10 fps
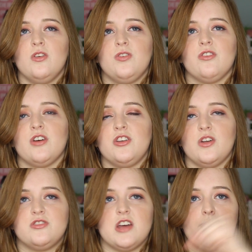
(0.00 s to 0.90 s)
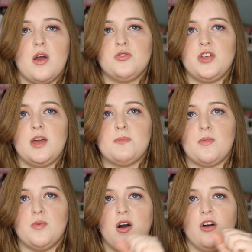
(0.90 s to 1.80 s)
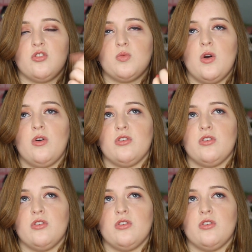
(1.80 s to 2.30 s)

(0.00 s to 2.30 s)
Do things like, you know, demo the bubble bars as well,